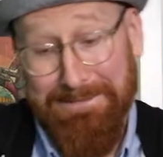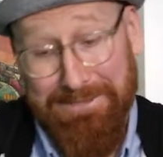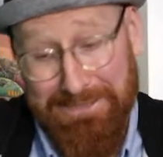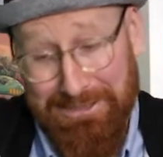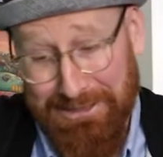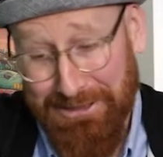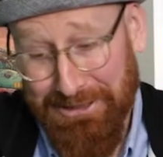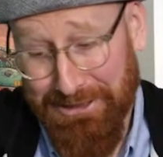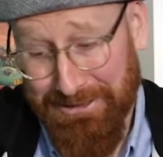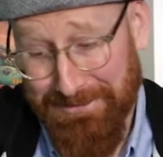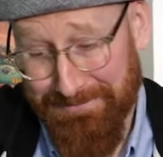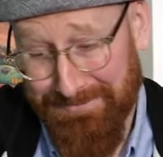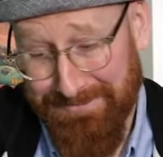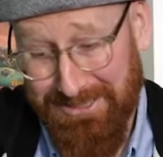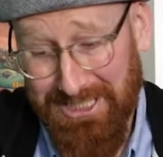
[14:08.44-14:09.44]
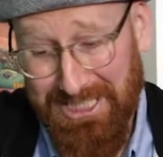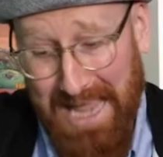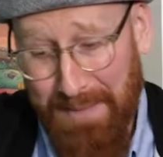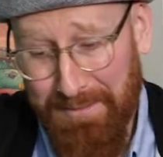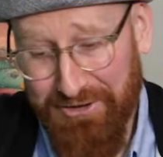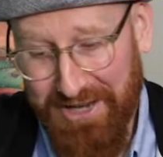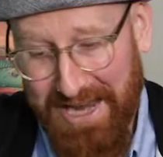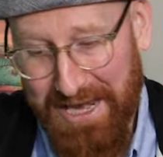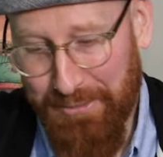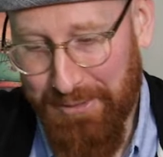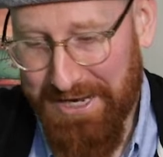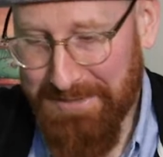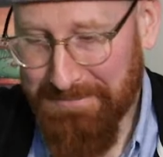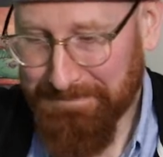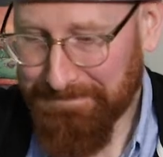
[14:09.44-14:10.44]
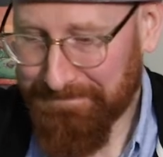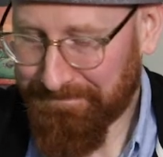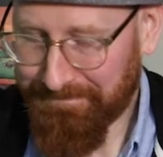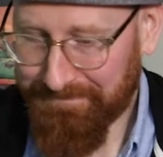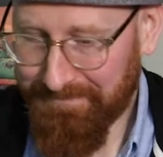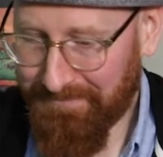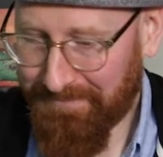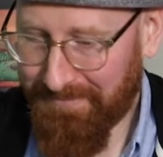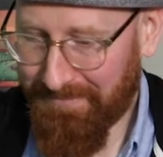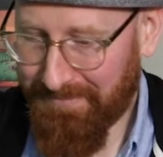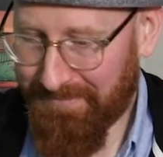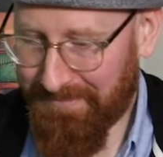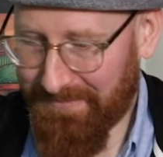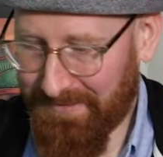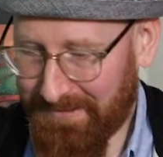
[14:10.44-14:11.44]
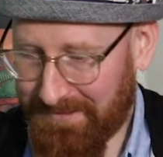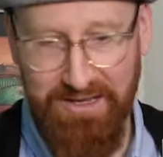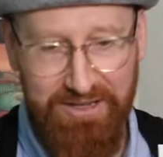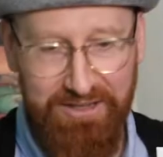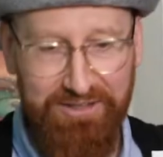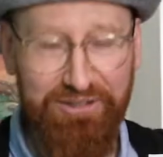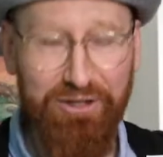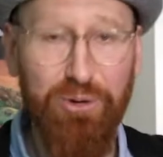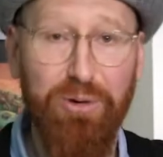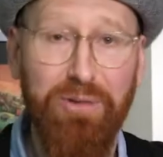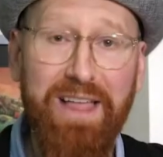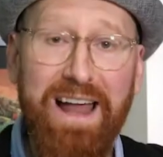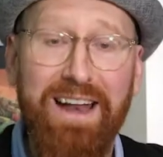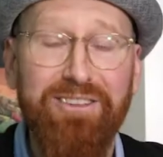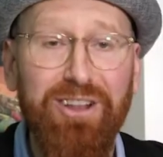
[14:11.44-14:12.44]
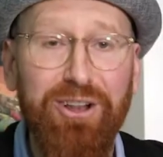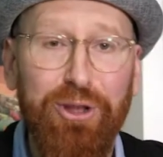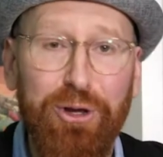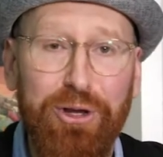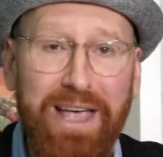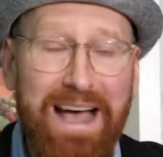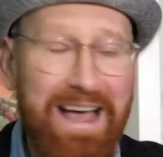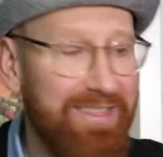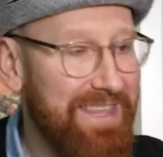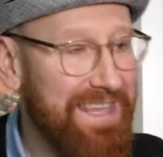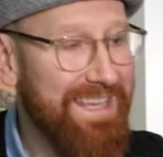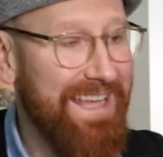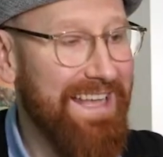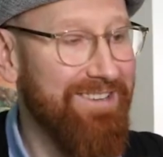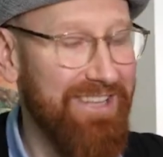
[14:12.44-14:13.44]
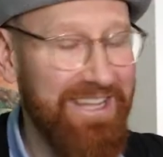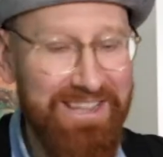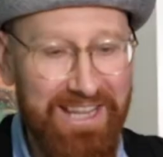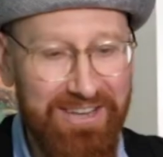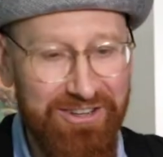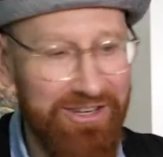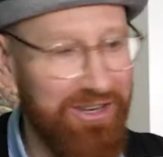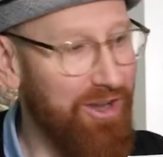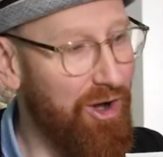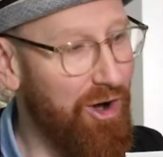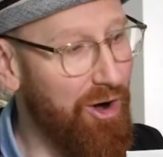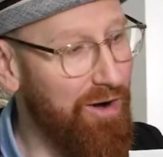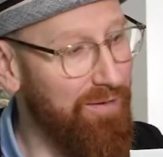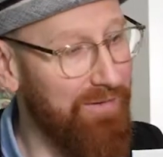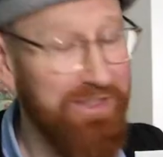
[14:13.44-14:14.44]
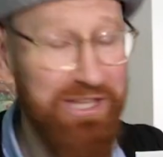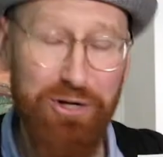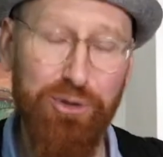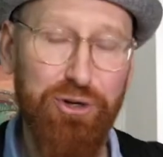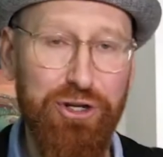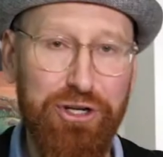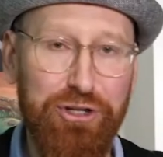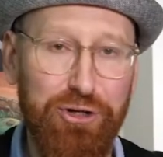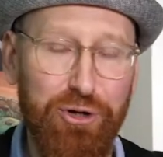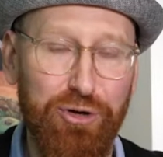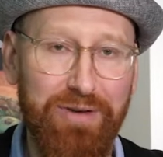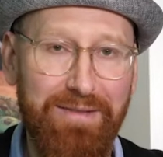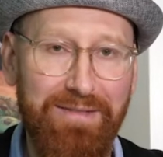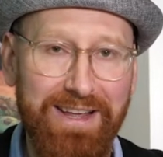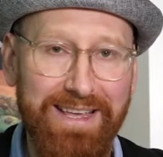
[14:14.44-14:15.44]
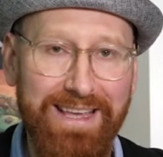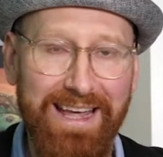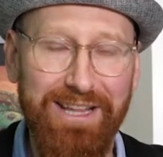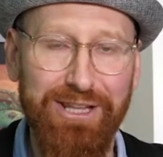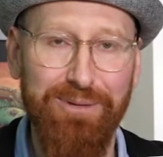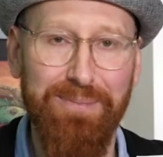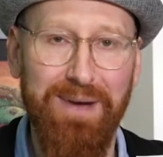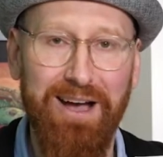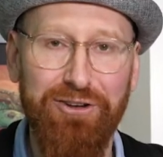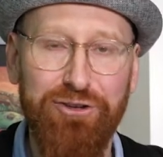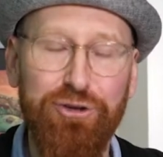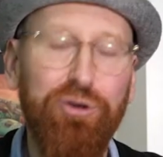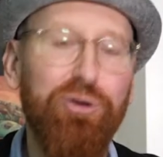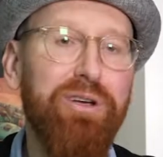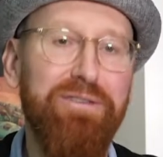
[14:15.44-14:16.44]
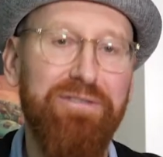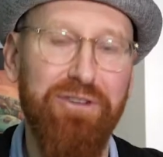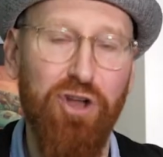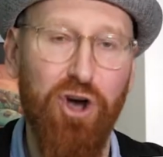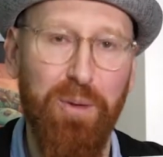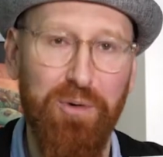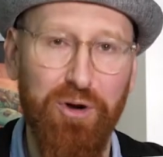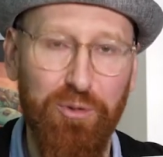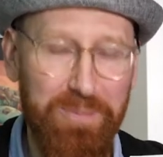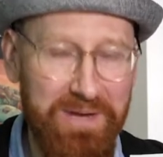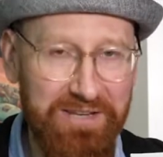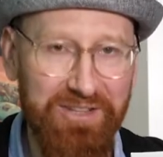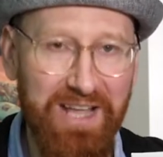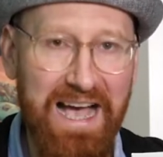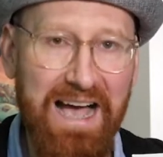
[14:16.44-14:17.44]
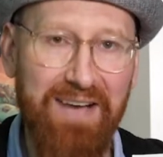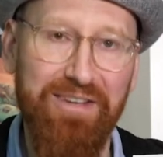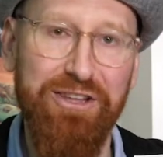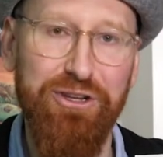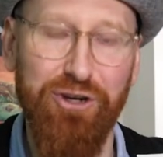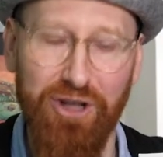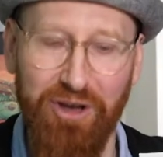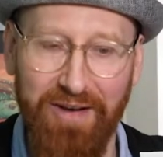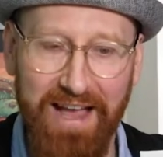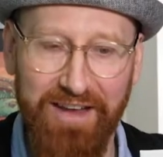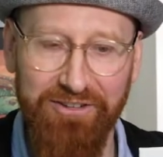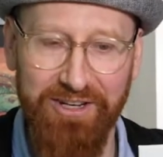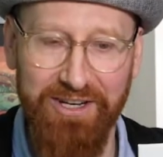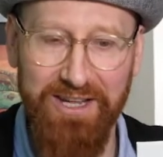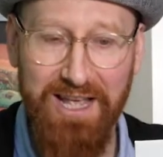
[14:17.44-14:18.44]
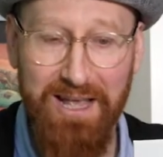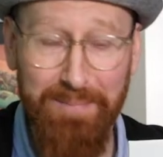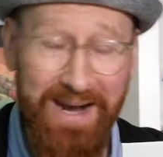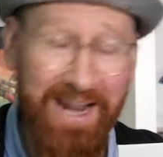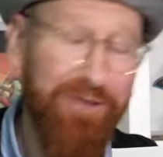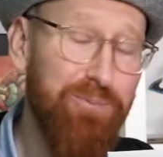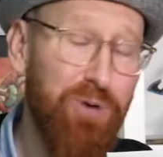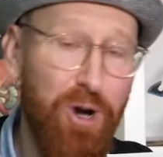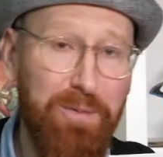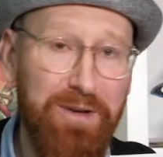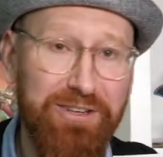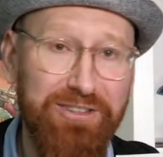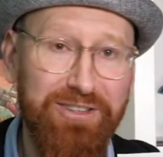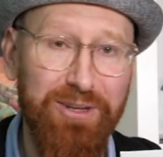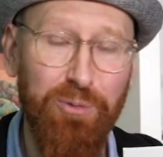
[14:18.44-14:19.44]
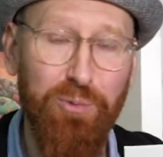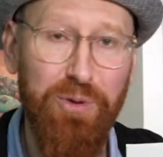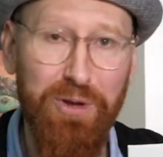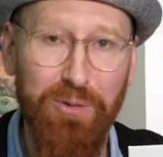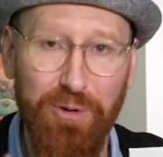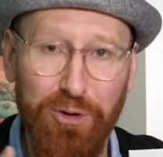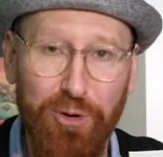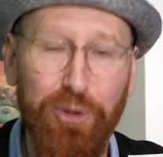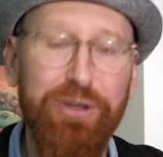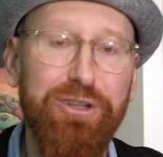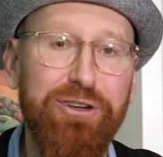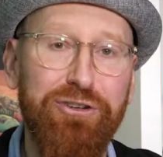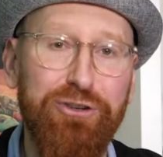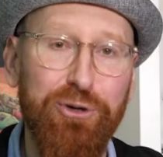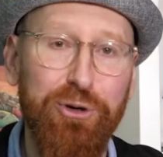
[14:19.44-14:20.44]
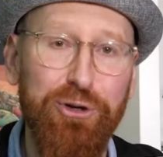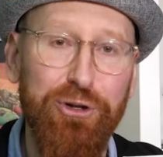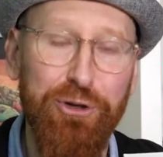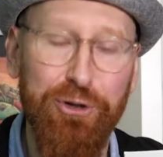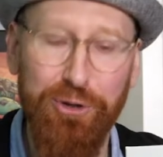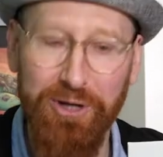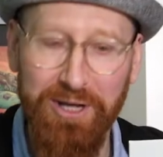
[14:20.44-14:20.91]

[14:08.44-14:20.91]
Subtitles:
to damage in any way. So that is a look at the King's Edition of Ninokuni 2 Revenant Kingdom, a truly phenomenal piece to have in your collection. But as promised, we were going to show you,